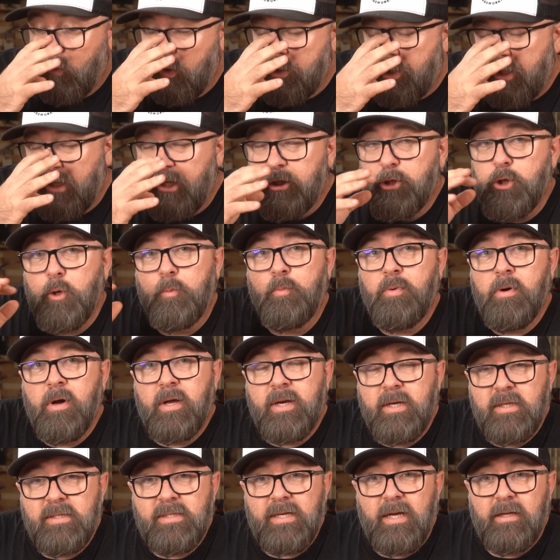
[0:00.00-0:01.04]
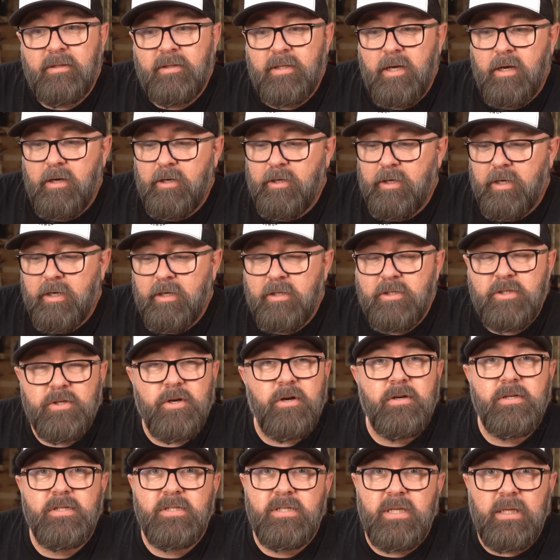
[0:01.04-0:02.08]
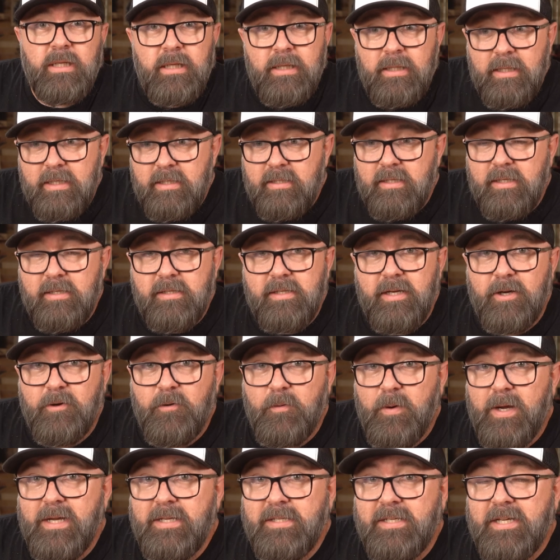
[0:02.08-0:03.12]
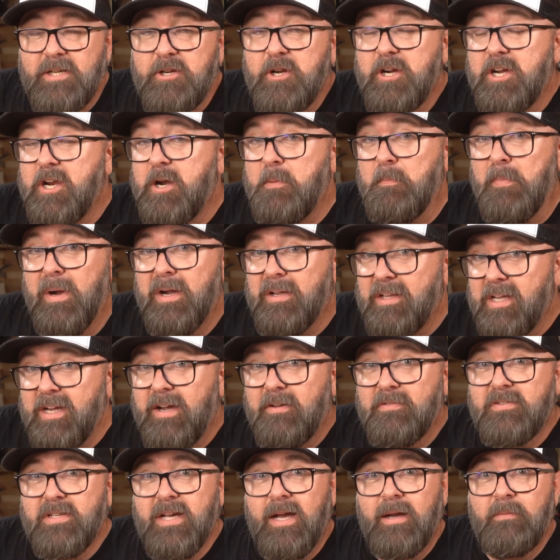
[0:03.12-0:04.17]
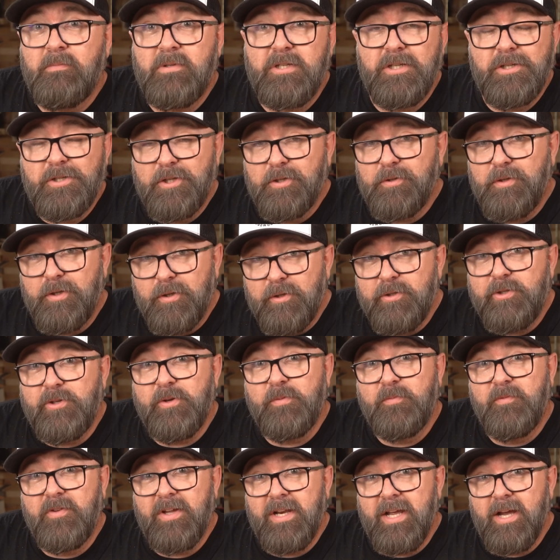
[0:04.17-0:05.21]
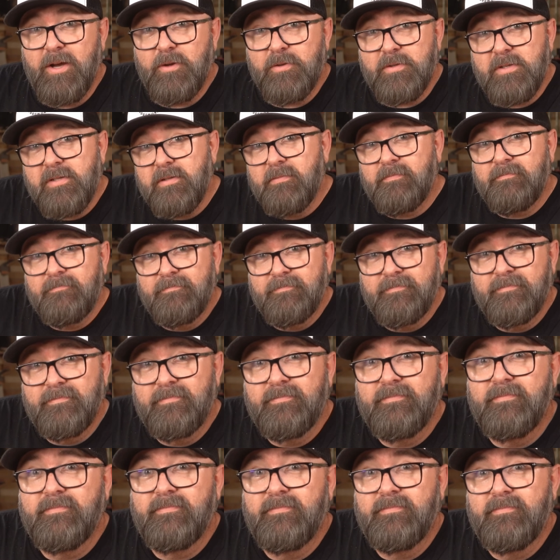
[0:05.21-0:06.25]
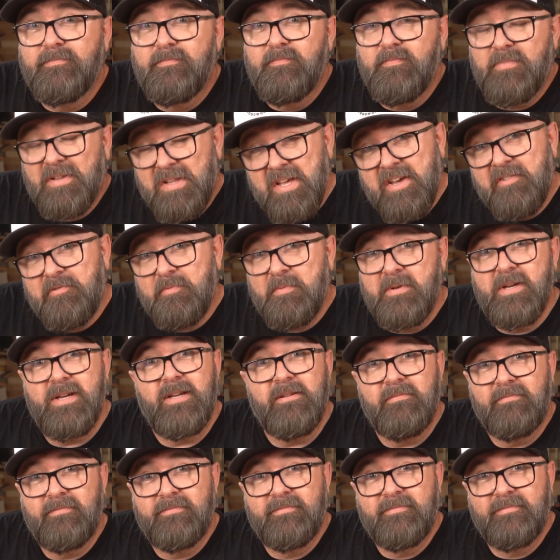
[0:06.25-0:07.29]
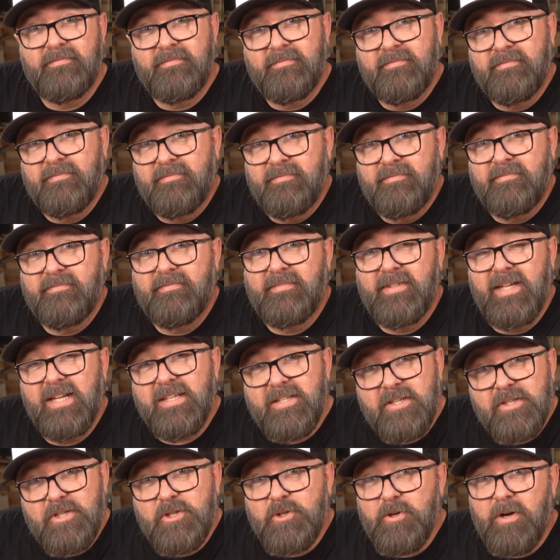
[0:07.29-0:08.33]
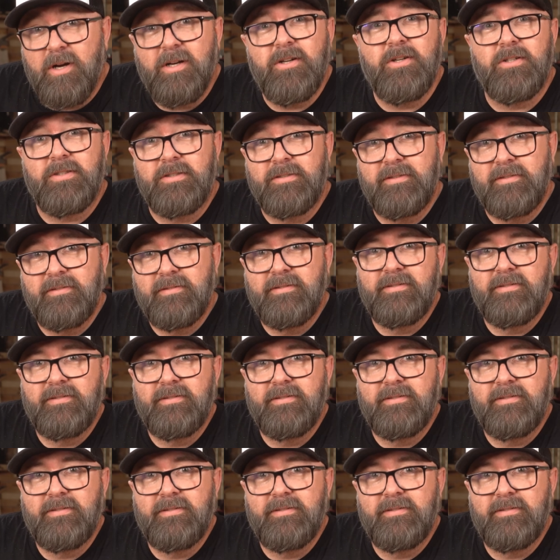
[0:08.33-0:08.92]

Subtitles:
Once you get your products out there, you're gonna start selling these things like crazy, and you're gonna barely have time to do YouTube videos. Believe me, it's a struggle.